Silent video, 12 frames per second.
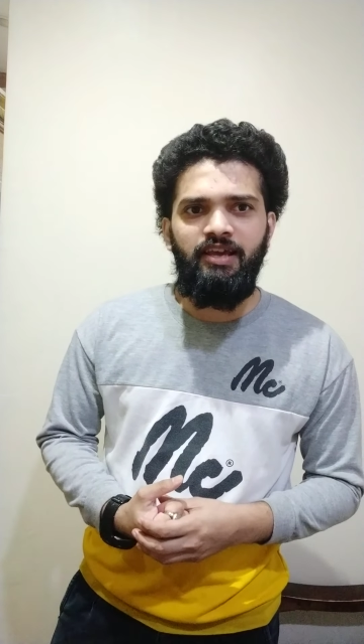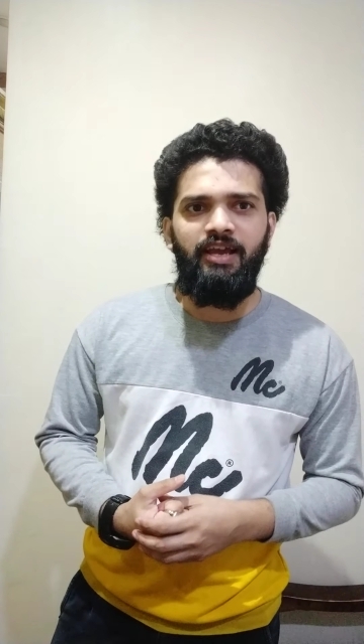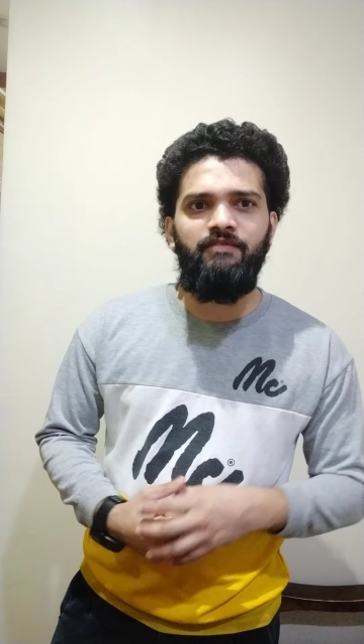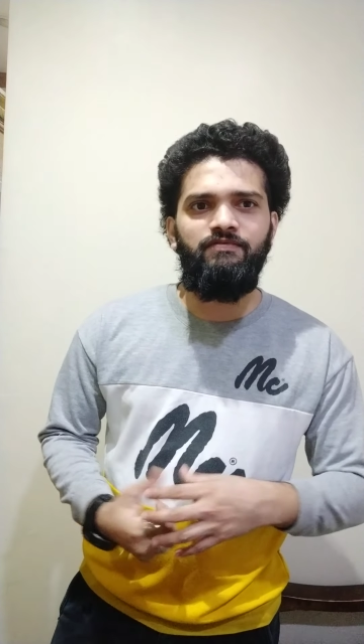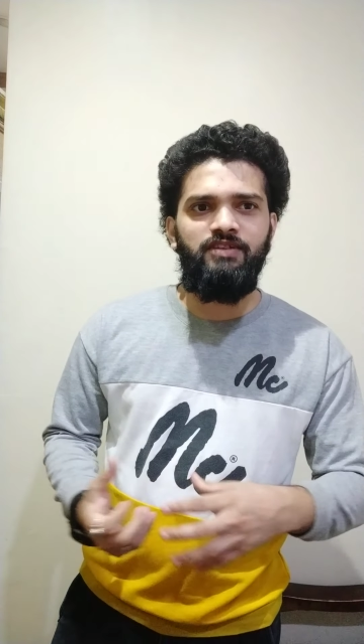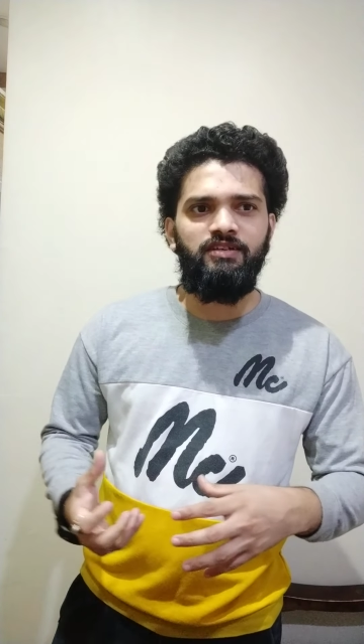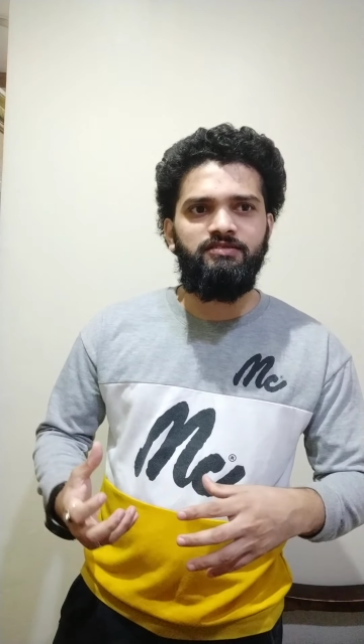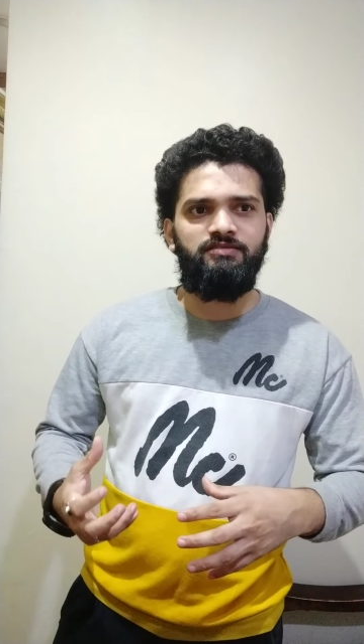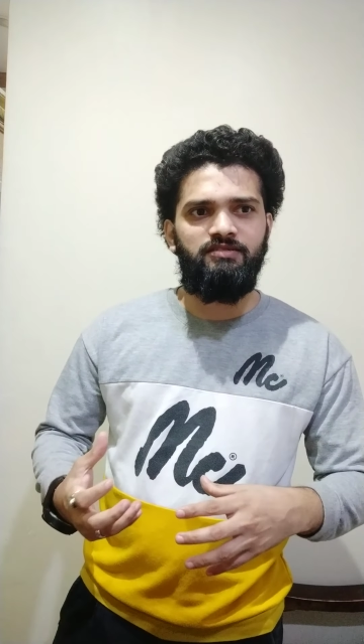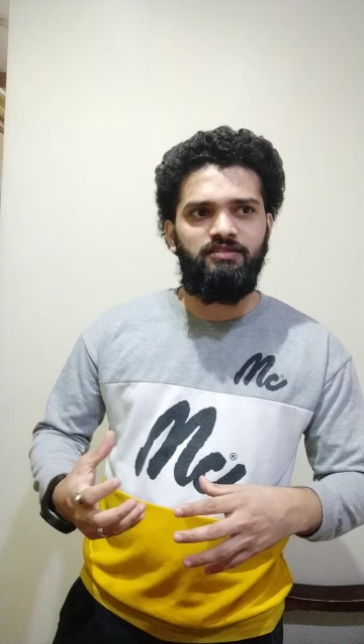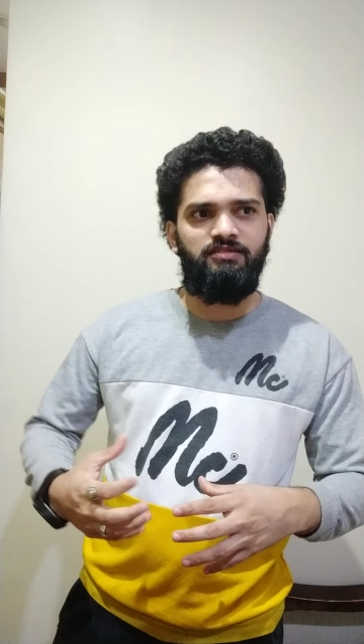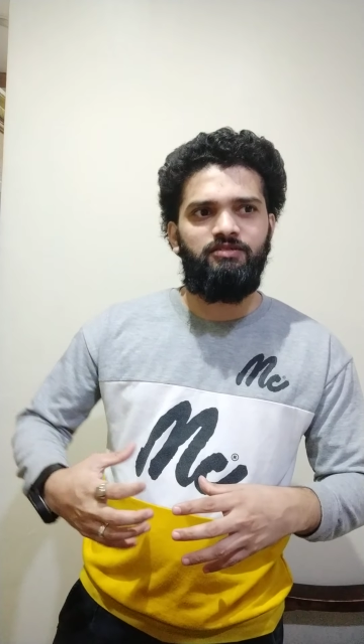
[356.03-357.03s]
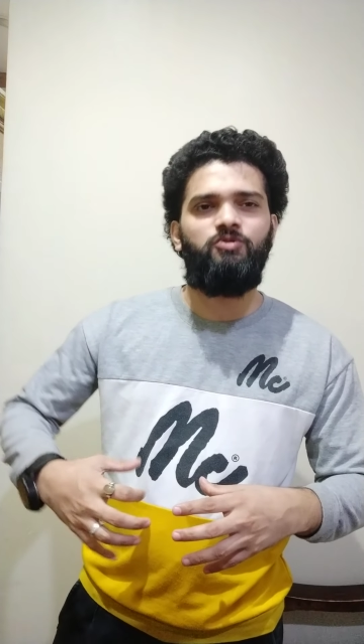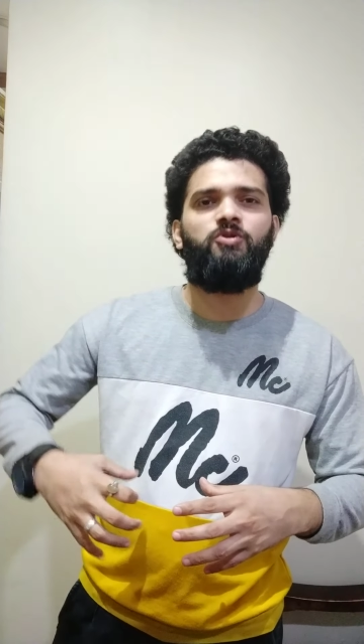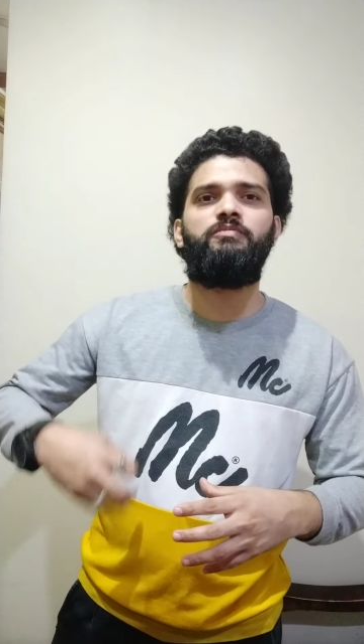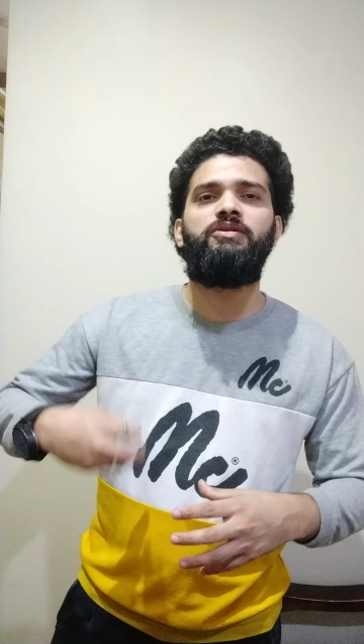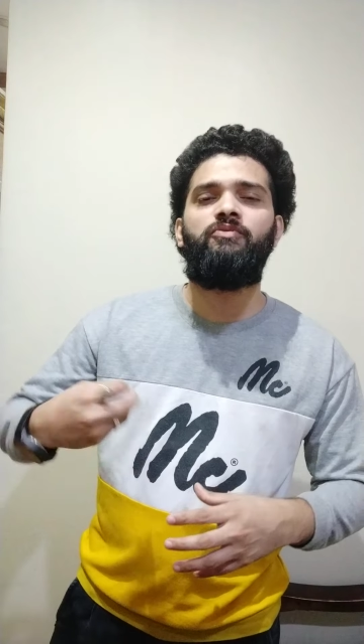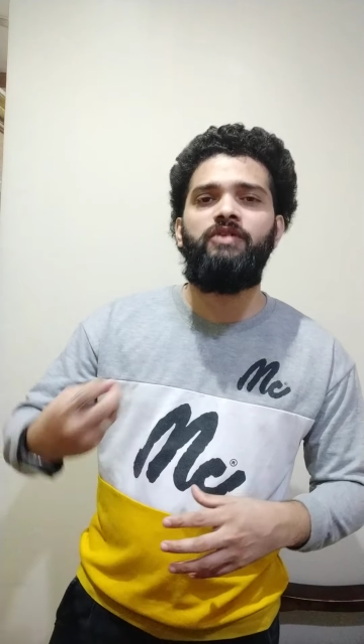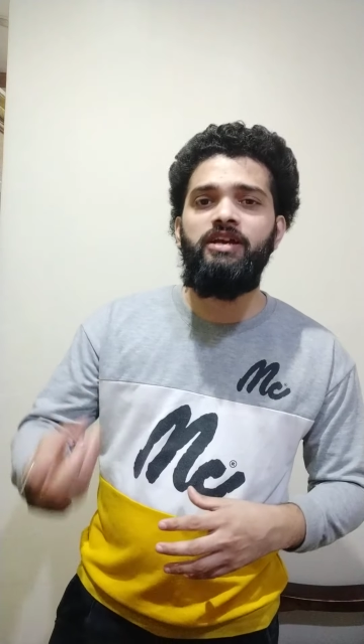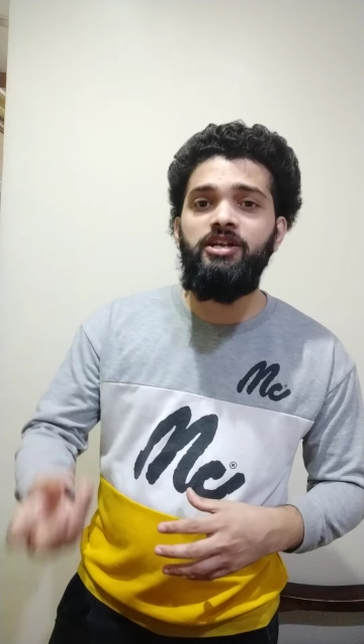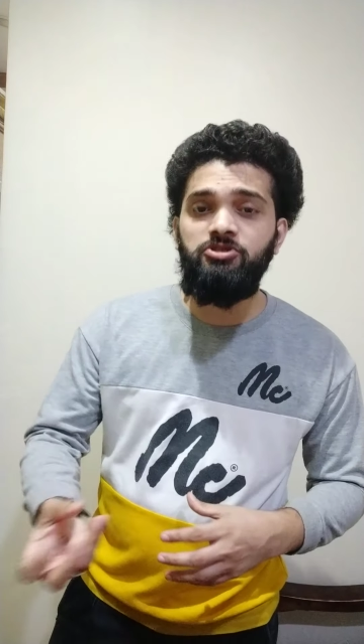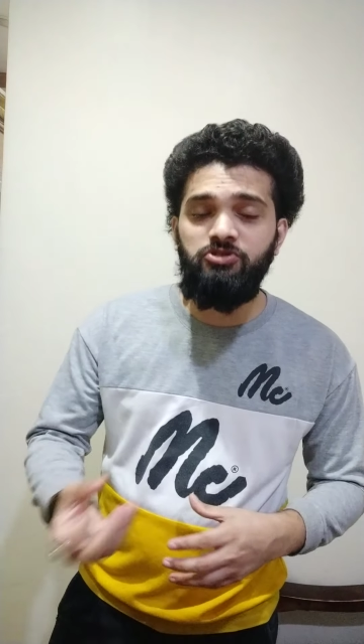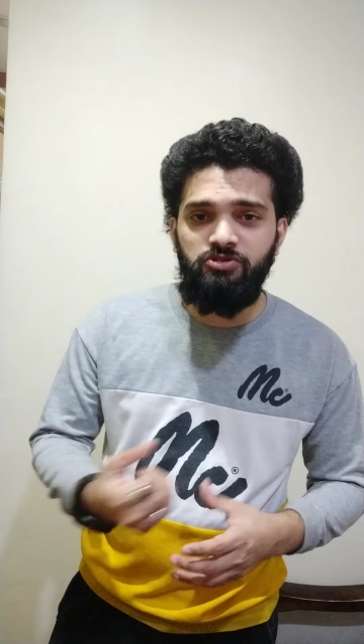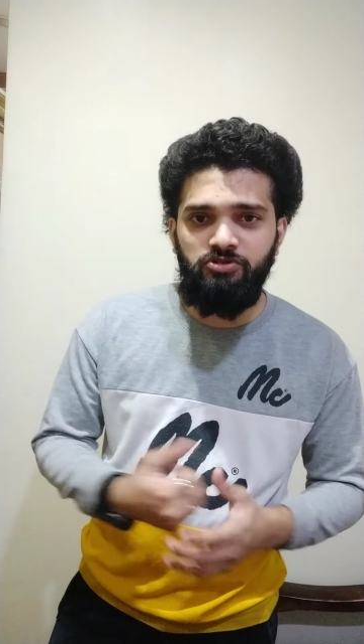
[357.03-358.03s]
If this could be
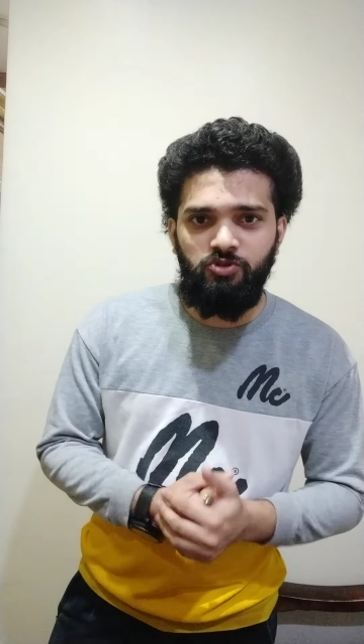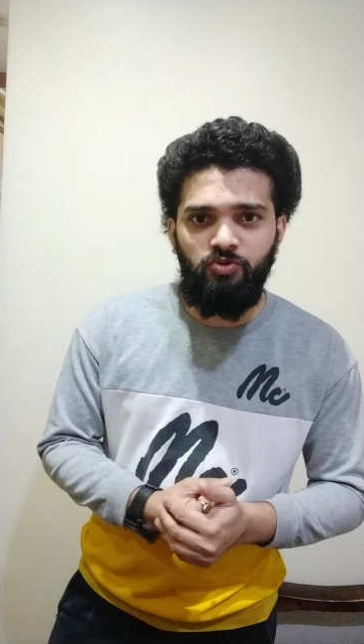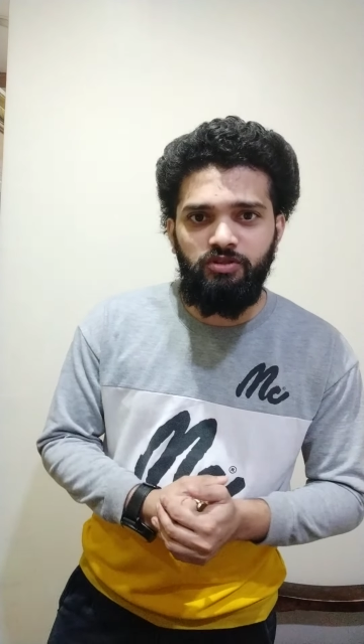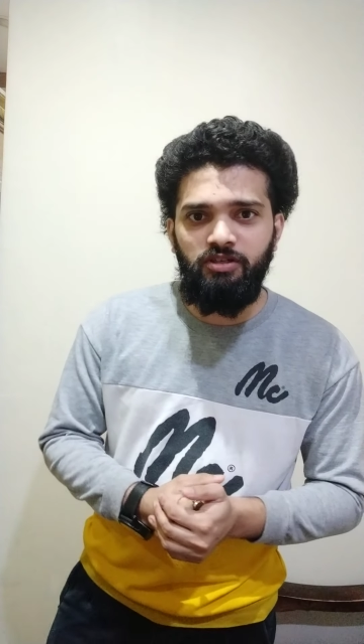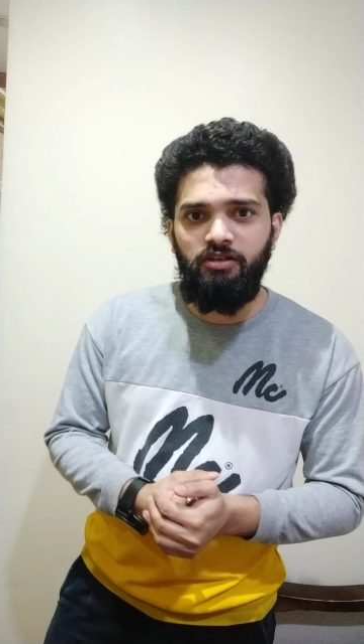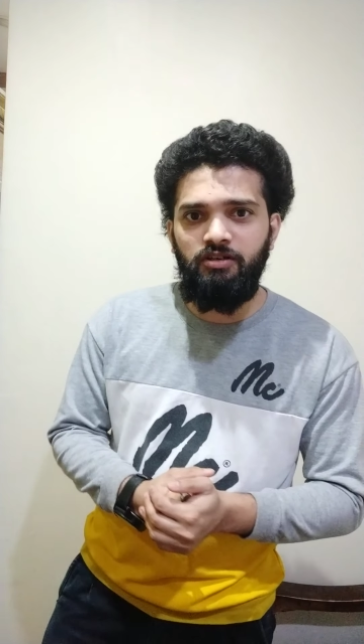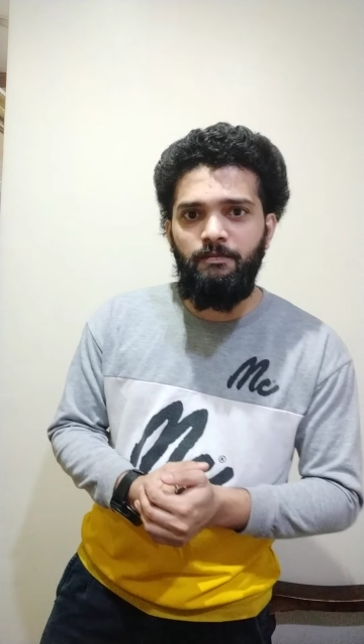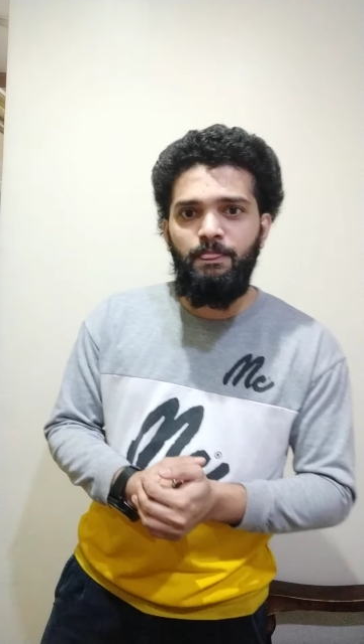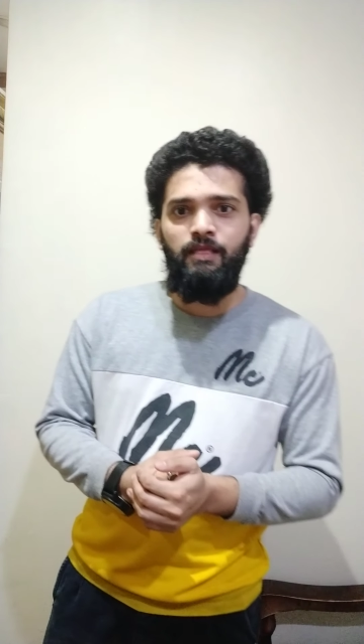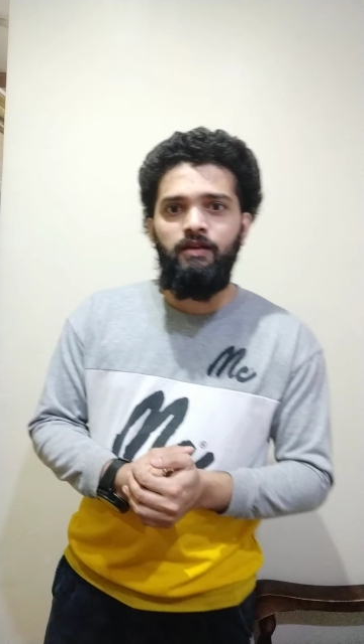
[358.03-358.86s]
reached to the